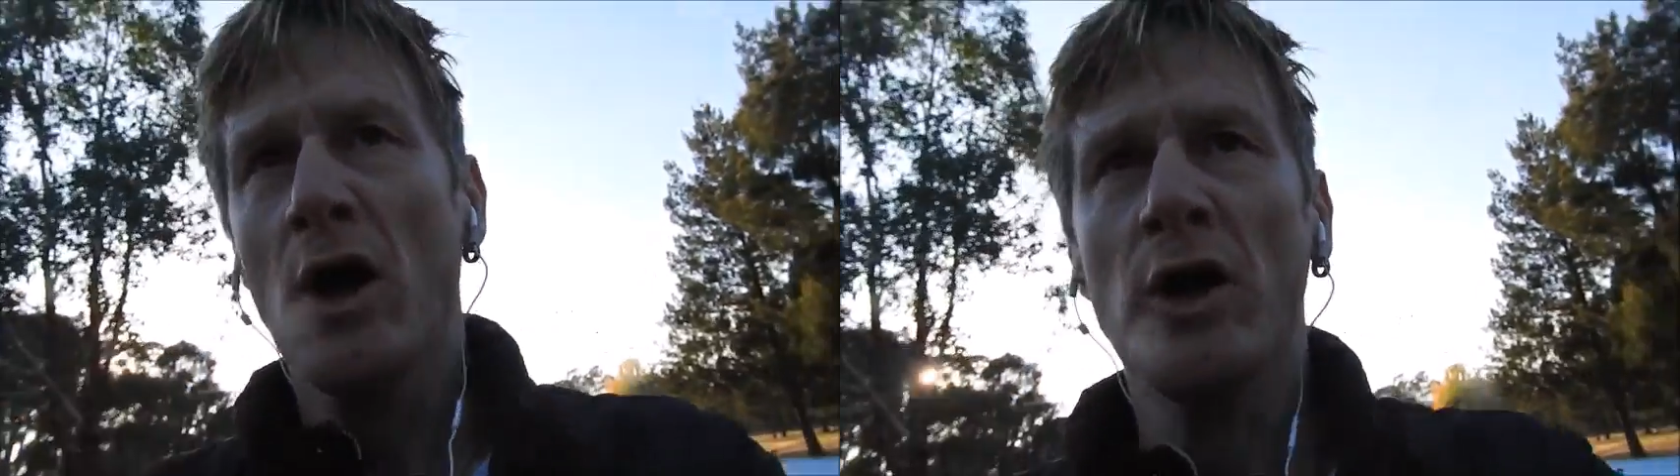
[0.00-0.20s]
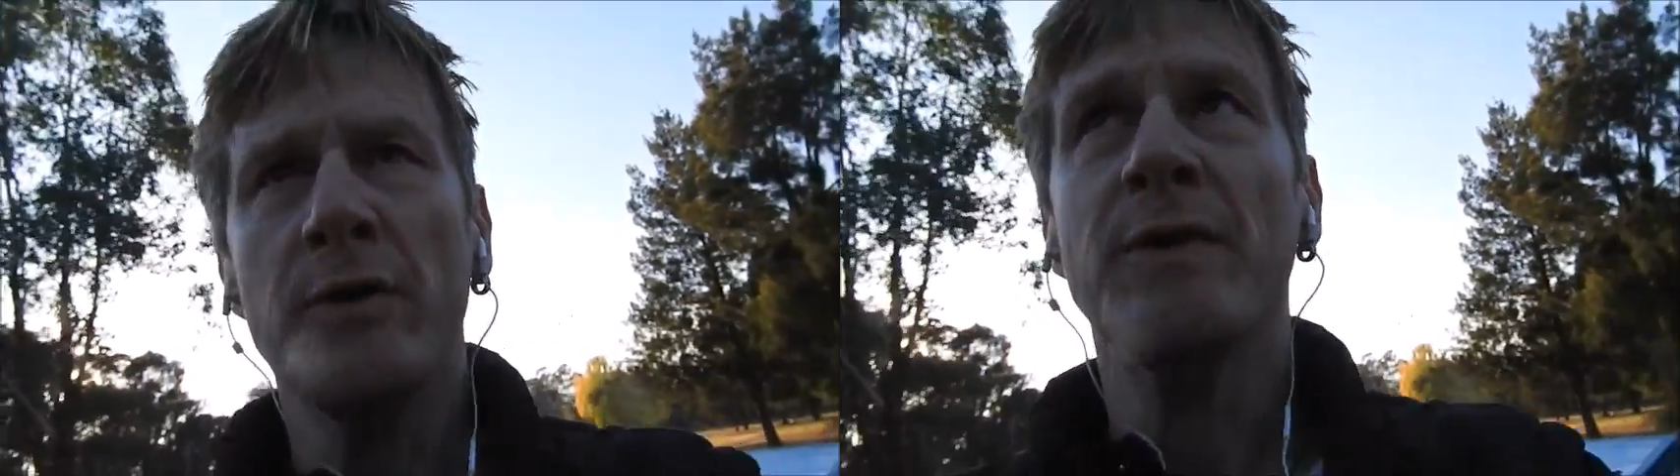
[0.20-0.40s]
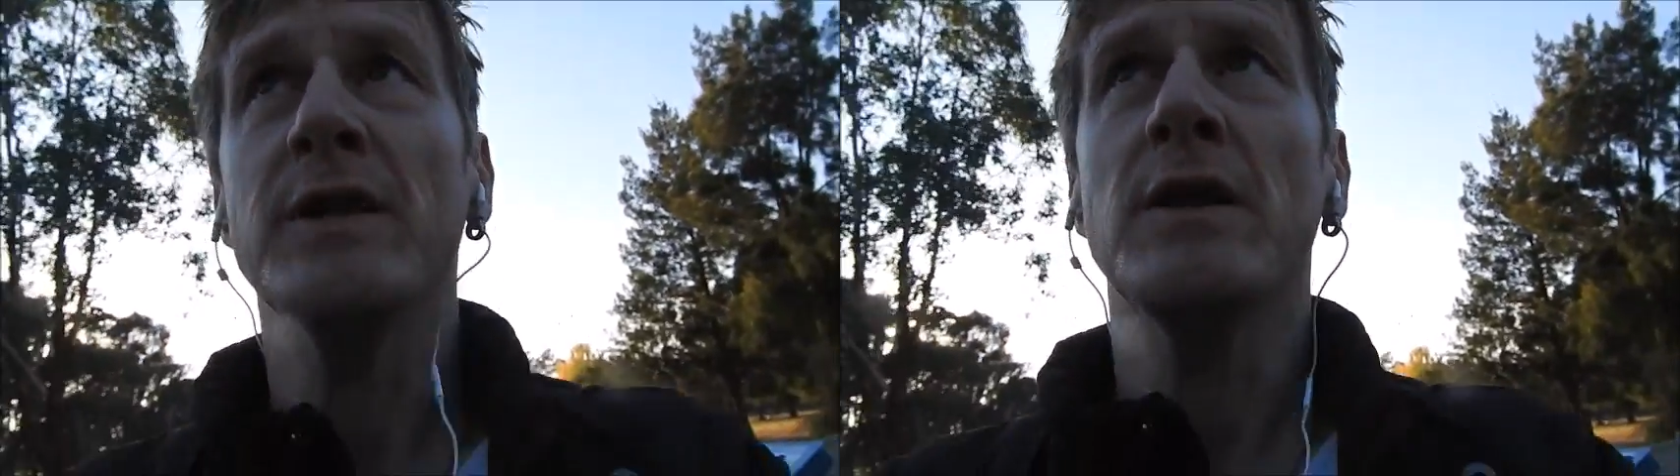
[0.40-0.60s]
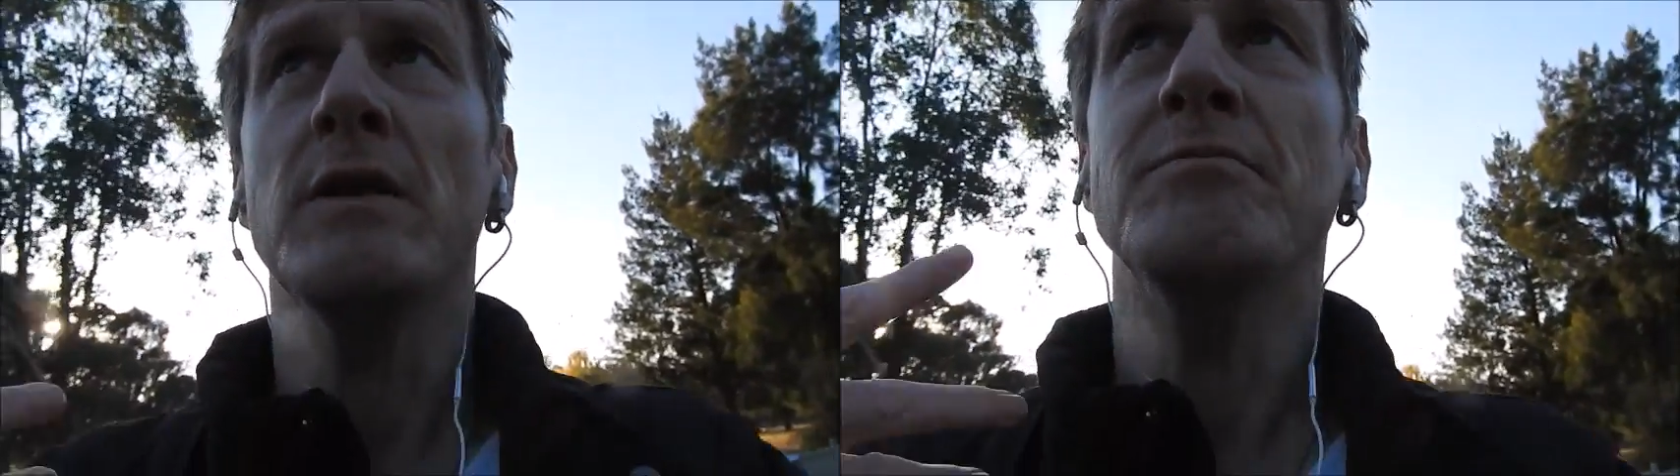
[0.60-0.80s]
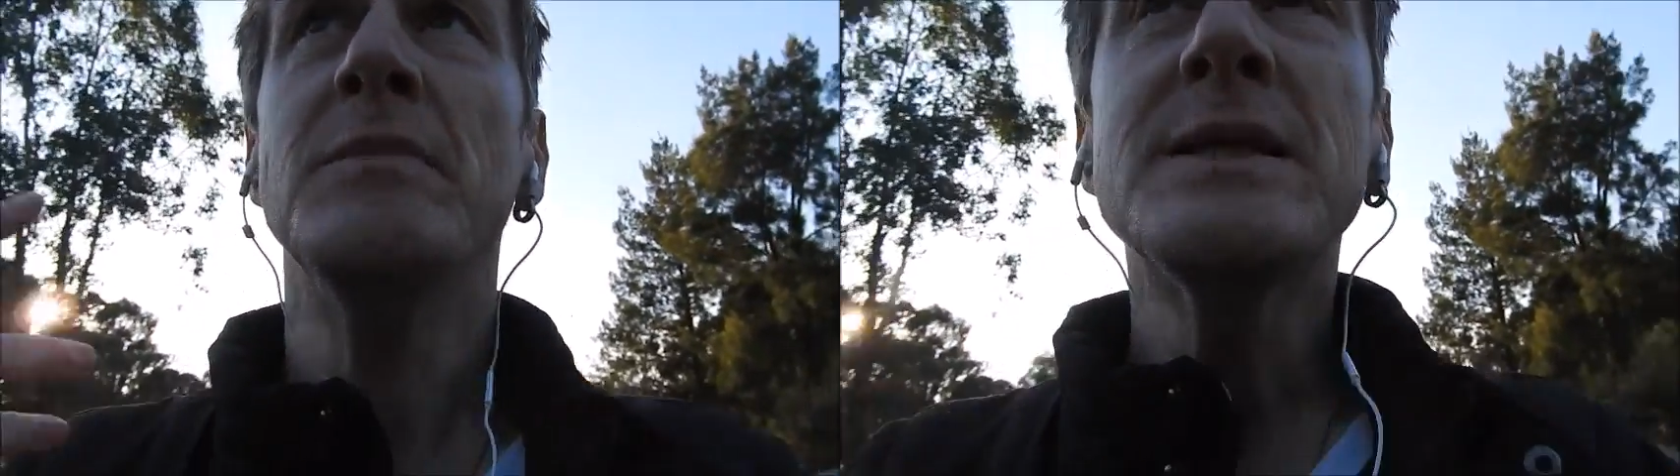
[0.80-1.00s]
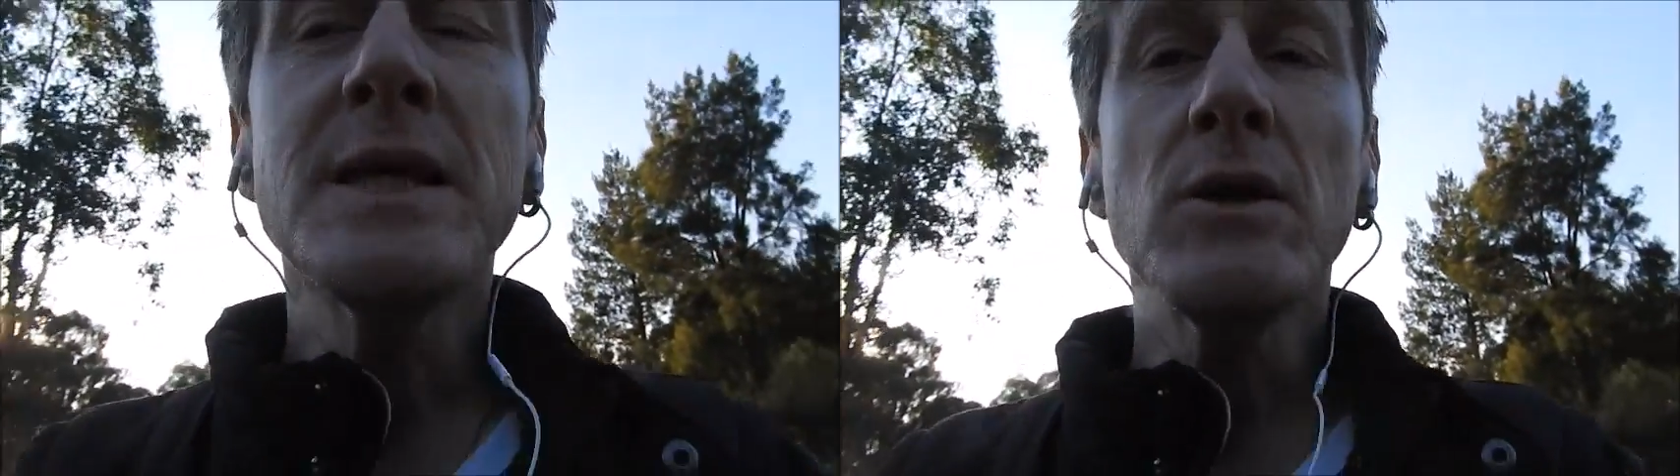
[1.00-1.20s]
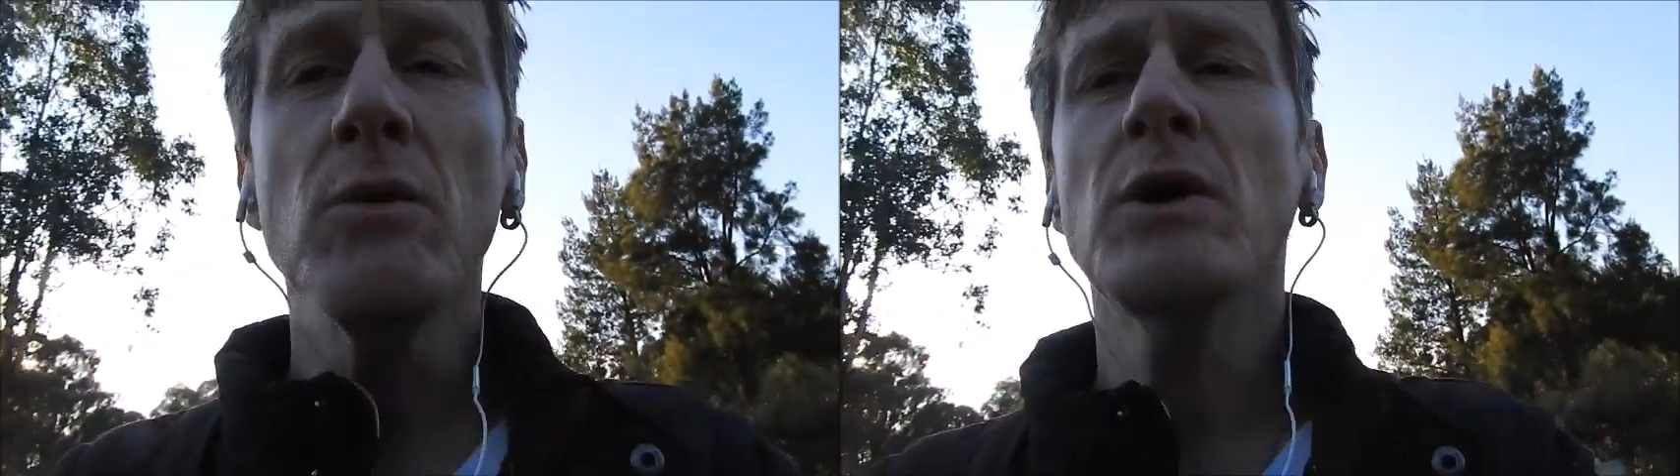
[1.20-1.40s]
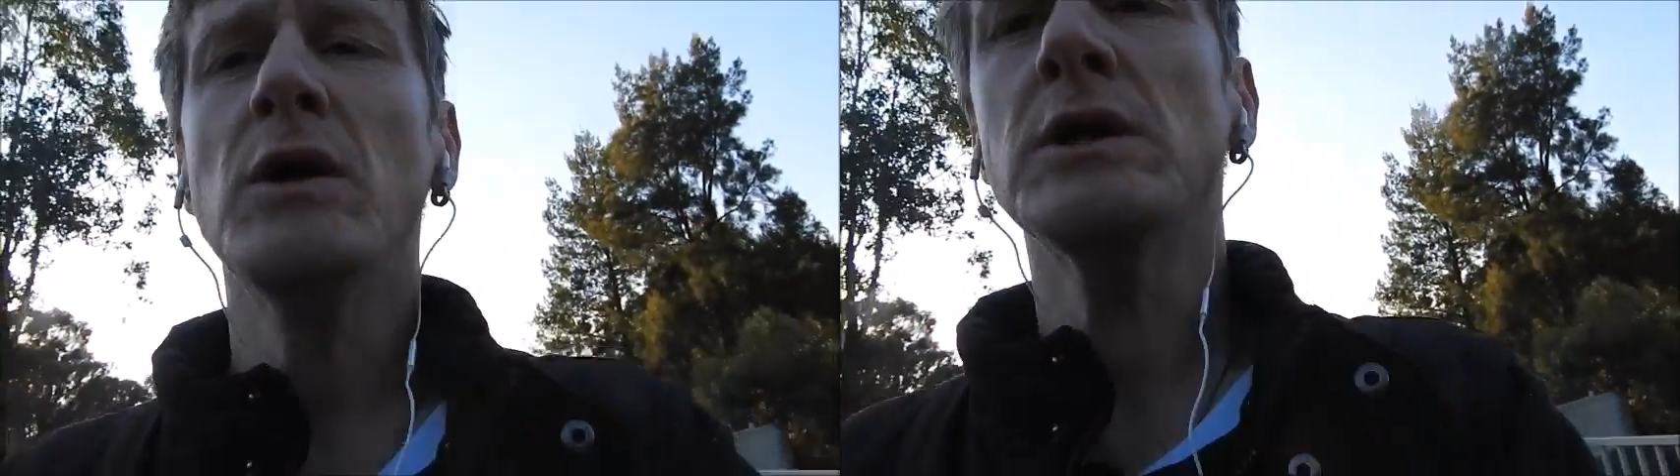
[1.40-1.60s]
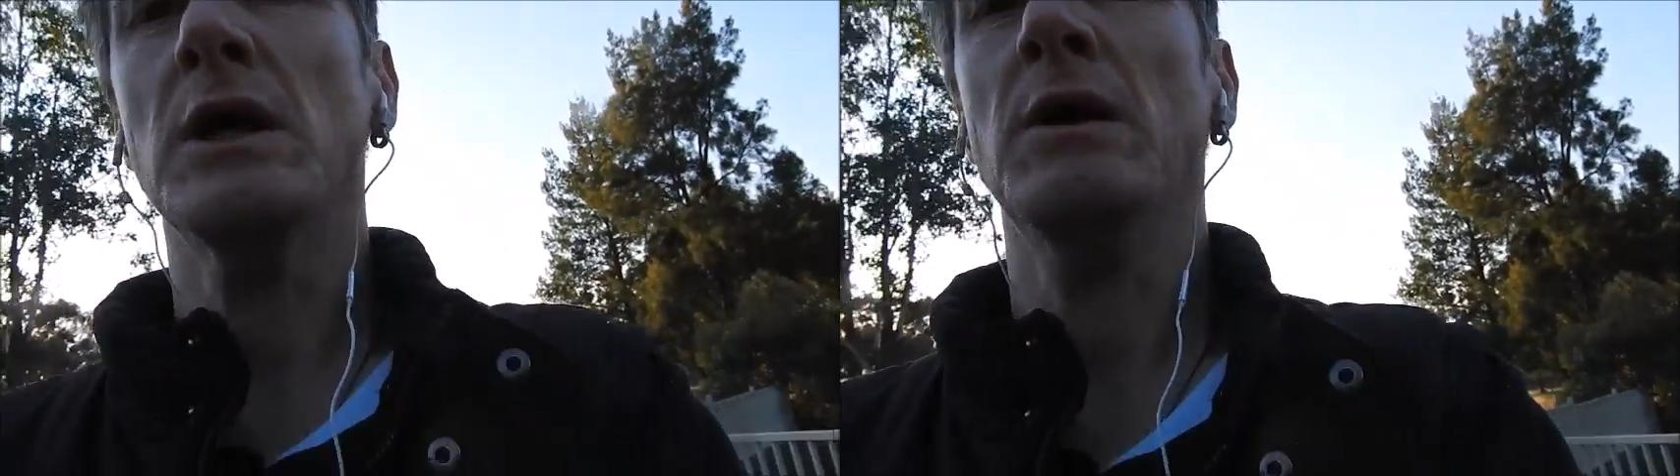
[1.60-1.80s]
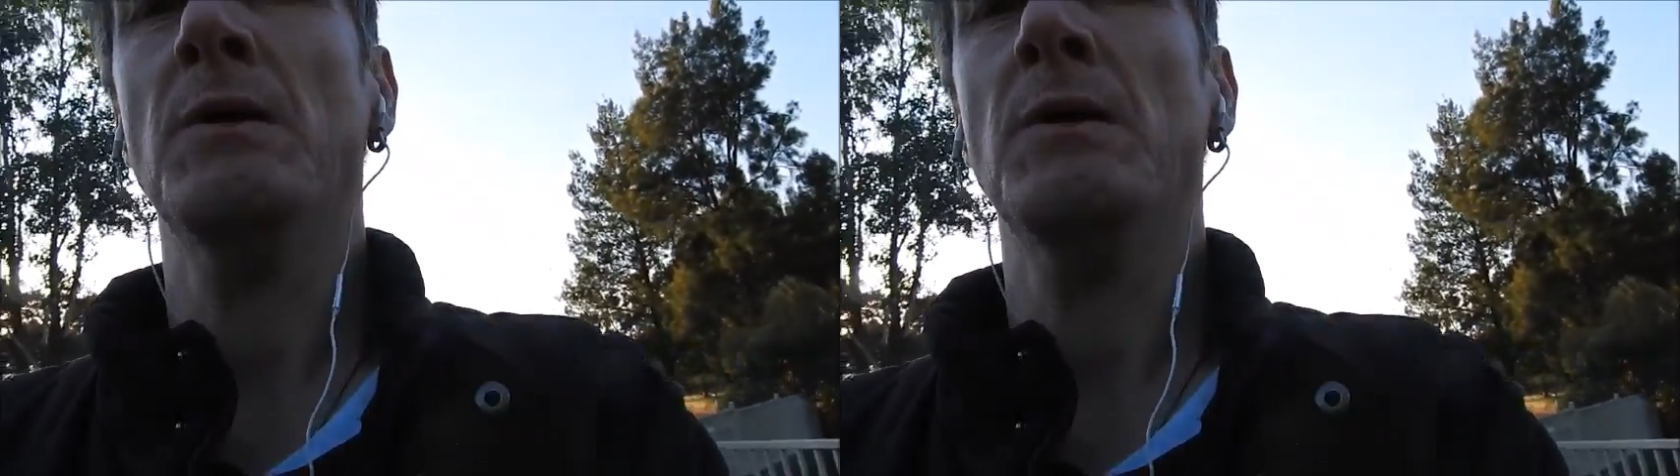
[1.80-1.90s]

Are you in the mystical world?